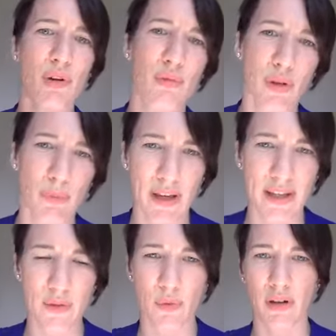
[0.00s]
we're
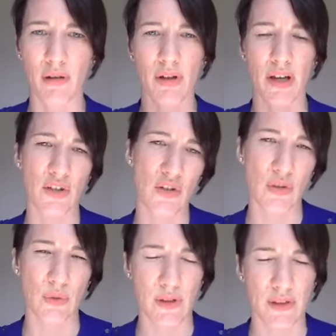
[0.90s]
based, where our HQ
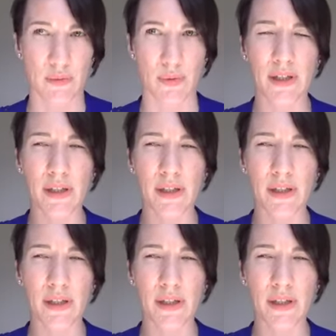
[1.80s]
is, right?